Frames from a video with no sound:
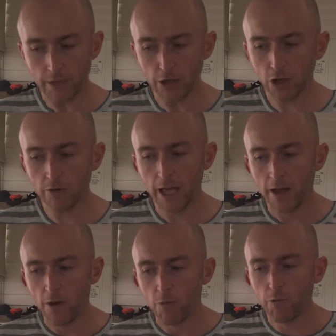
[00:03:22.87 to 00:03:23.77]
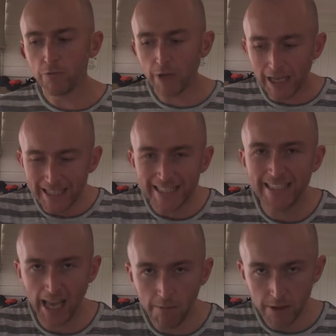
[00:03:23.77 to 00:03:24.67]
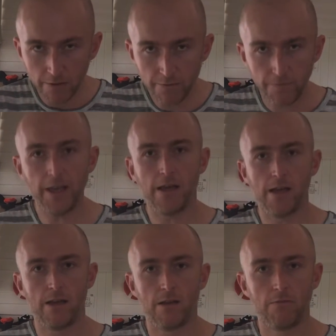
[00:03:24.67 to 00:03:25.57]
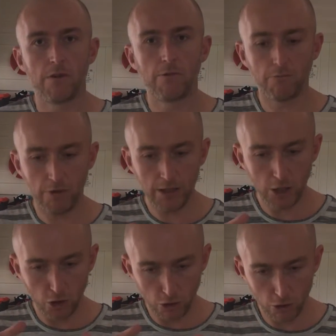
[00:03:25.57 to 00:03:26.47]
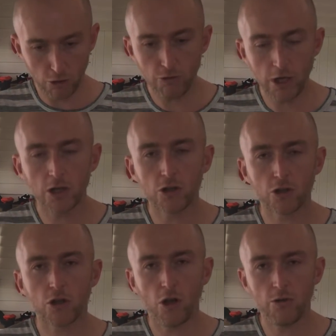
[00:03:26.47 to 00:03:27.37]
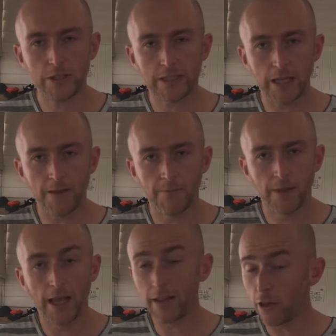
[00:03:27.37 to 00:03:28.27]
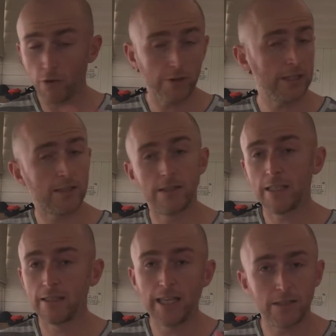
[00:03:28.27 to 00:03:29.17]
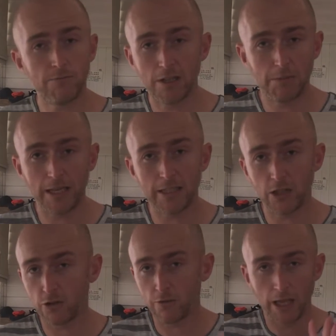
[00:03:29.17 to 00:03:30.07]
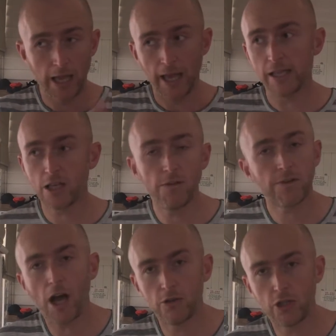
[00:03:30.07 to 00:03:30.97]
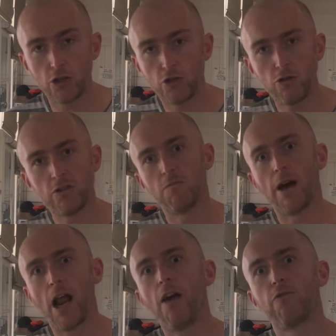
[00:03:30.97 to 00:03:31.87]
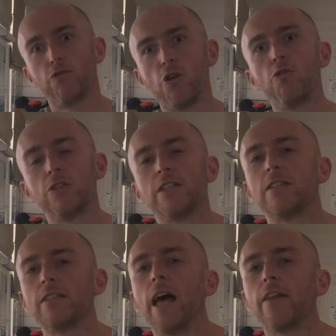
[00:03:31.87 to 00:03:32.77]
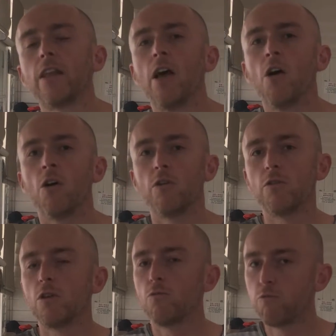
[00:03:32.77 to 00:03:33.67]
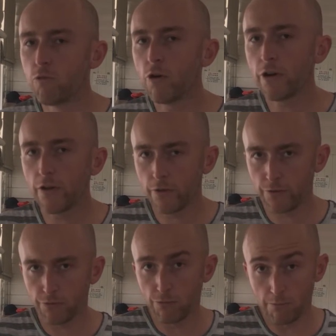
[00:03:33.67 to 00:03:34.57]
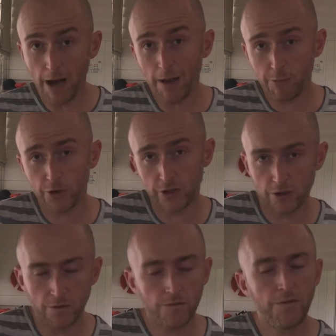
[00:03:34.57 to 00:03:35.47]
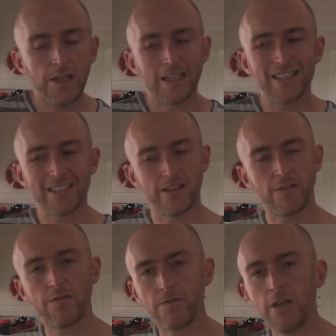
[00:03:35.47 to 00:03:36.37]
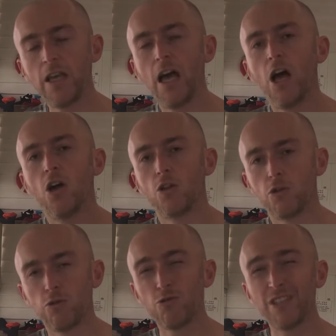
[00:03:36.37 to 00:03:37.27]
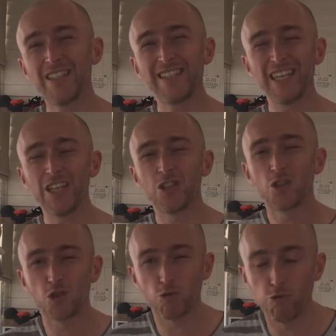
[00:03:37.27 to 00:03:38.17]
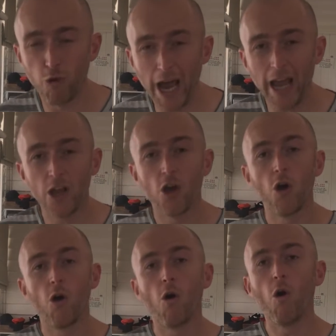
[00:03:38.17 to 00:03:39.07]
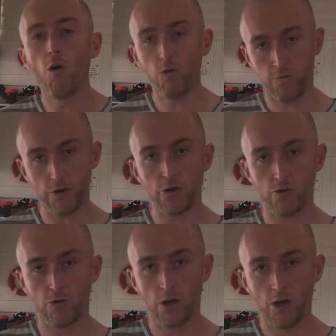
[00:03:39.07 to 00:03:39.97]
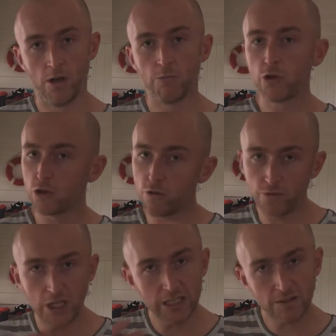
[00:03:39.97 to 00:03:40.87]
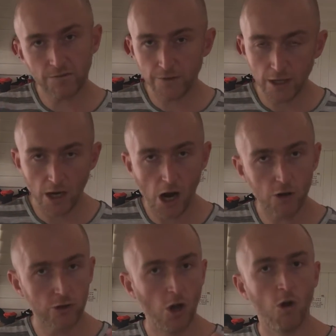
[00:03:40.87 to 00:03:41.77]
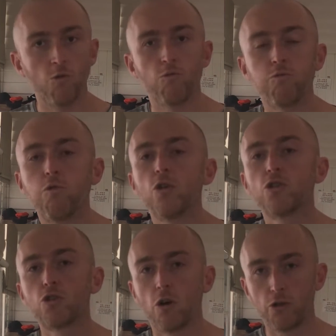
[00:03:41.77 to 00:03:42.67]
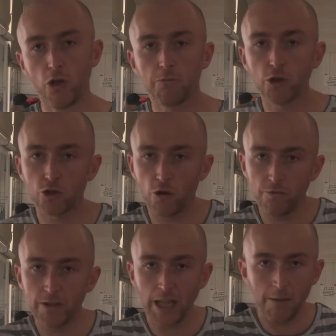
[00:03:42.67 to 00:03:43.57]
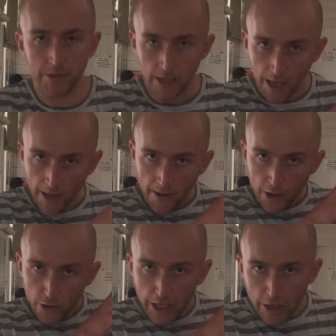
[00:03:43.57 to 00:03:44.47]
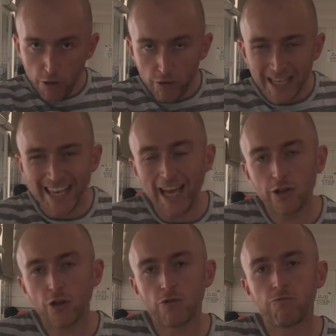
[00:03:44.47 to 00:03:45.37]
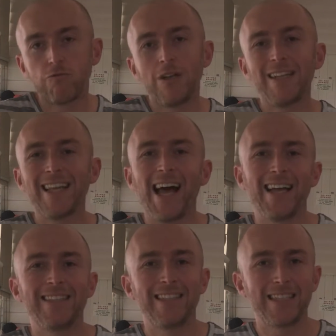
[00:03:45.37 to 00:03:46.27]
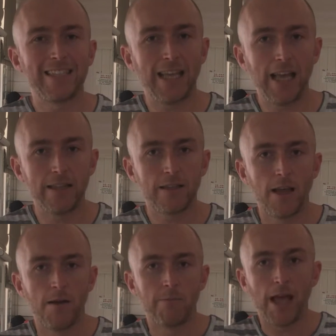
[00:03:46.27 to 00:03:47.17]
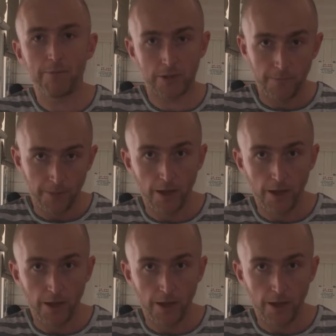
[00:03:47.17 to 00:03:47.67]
when we examine fear, when we really look at it closely, and I know this doesn't really make sense, so it's kind of counterintuitive, but I've noticed that when working through my personal fears, is that fear loses its sway over you, because you've just figured out what's going on. Because oftentimes you cannot really understand, perhaps